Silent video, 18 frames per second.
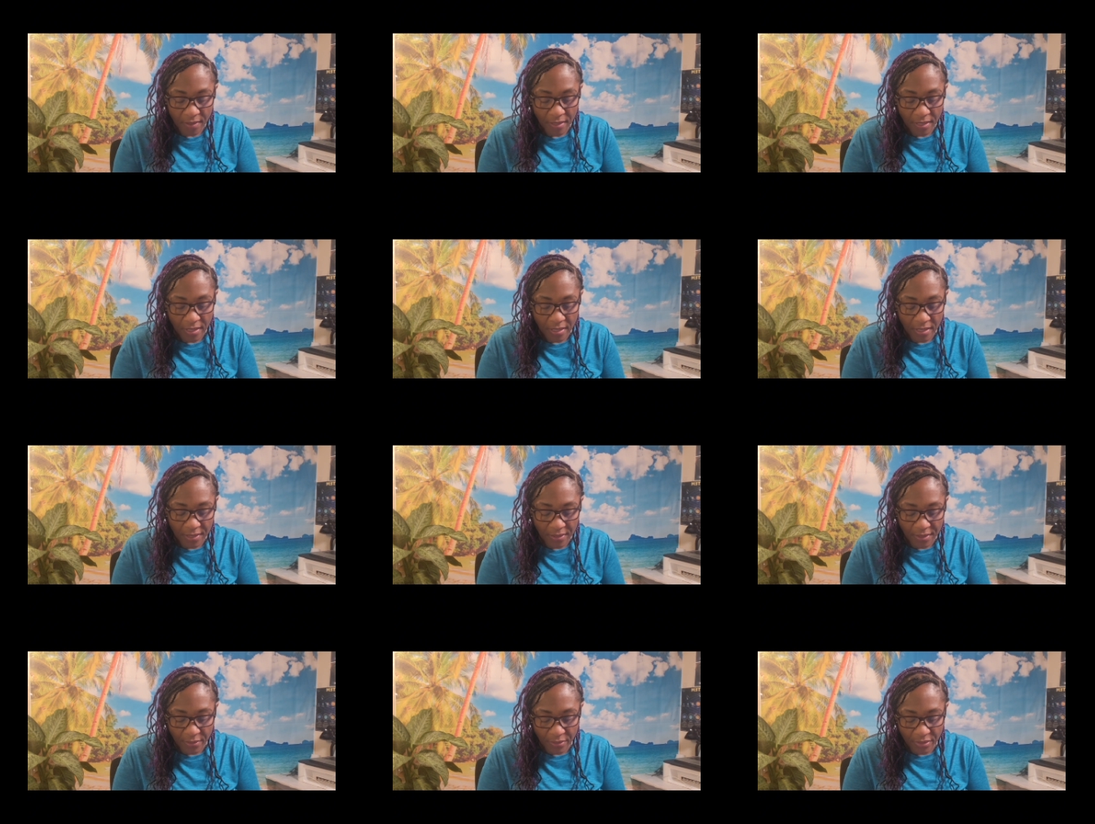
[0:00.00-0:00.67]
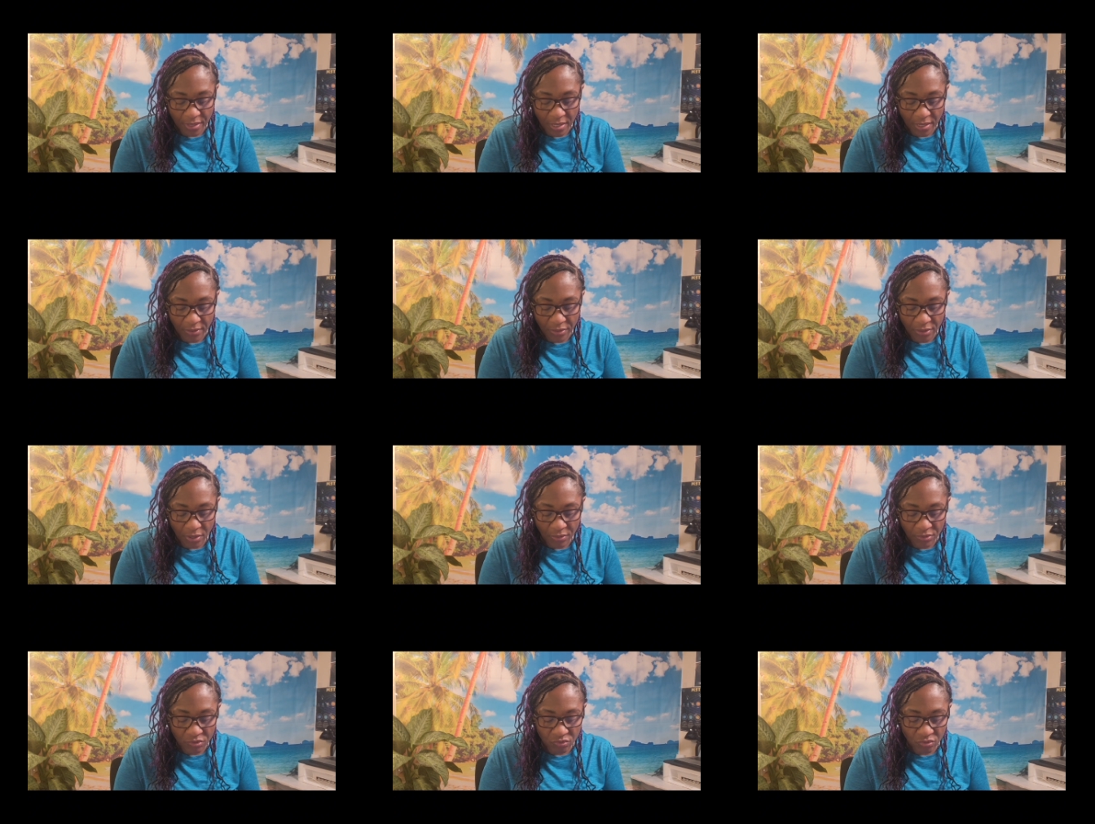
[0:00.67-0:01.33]
Yeah, they they are
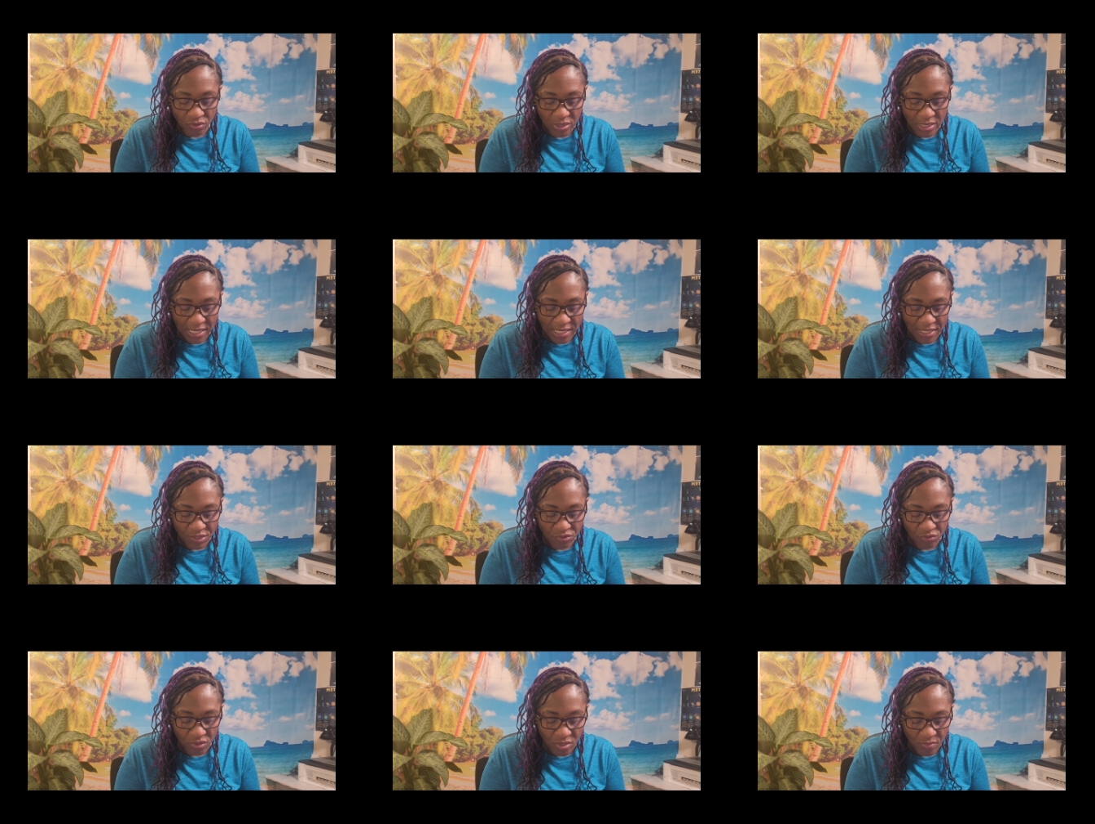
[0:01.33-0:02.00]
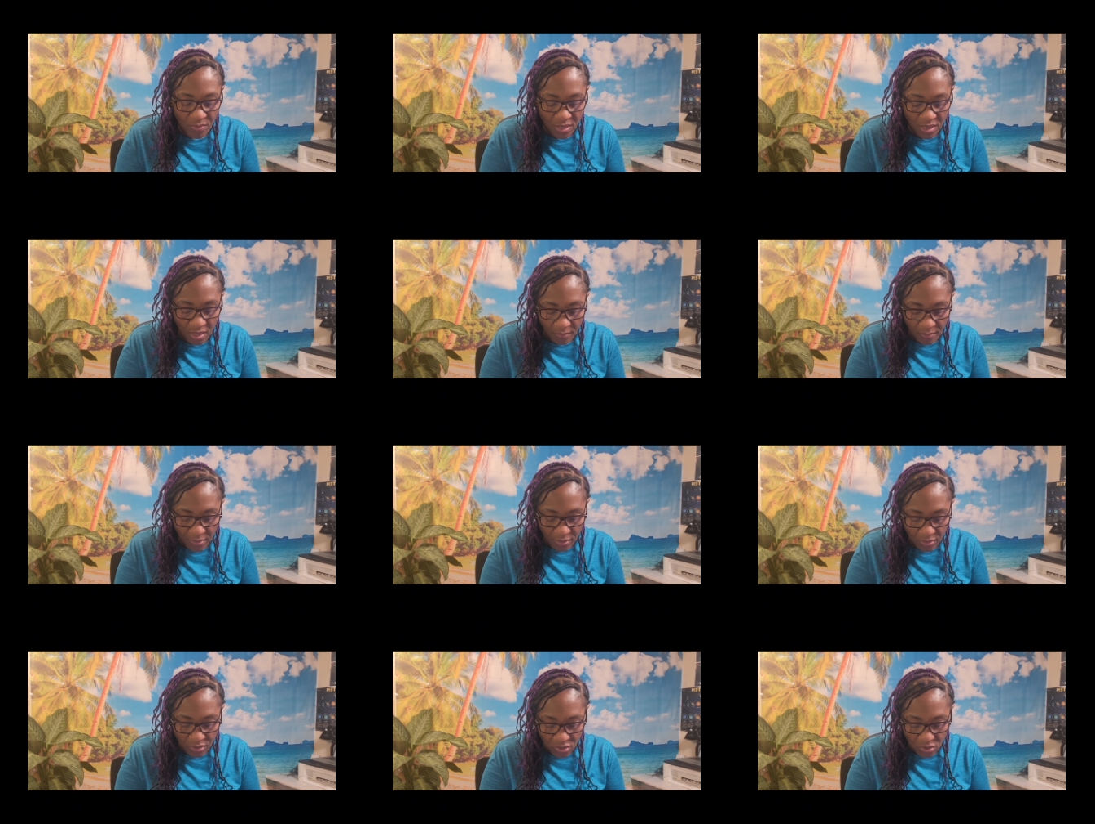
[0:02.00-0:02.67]
now dr- daydreaming
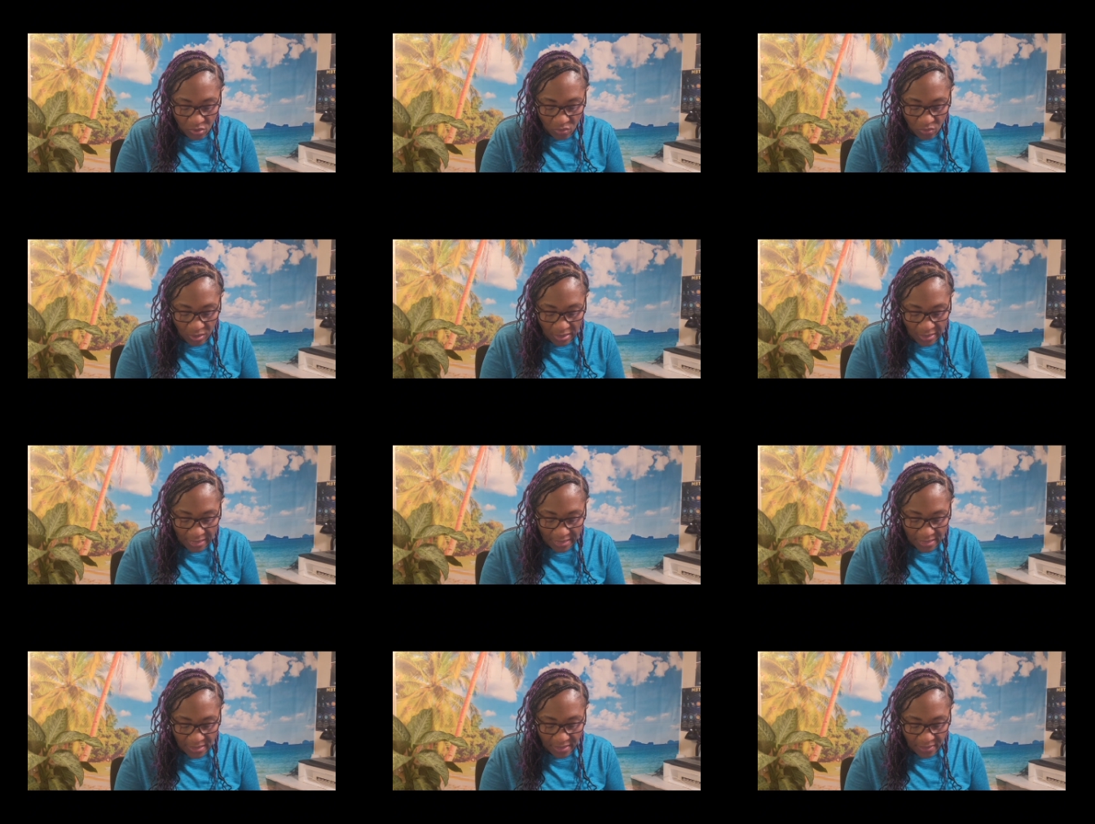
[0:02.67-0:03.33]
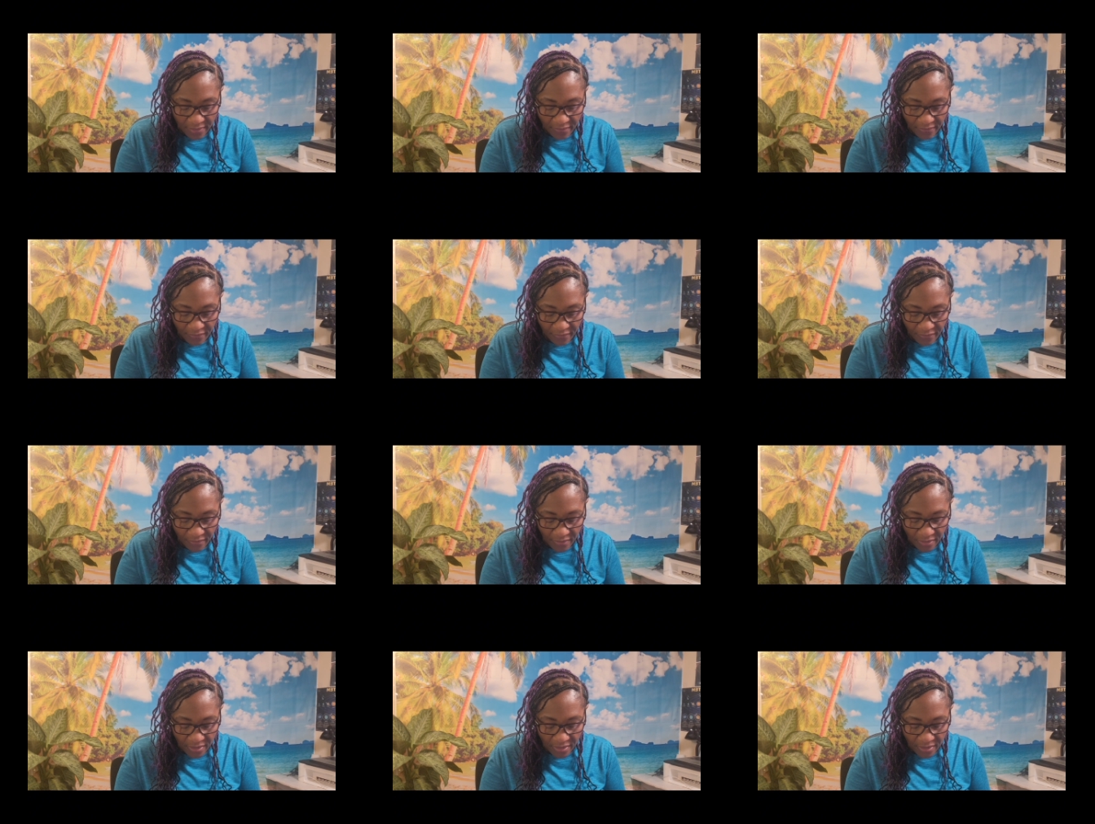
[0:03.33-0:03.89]
about you, collective,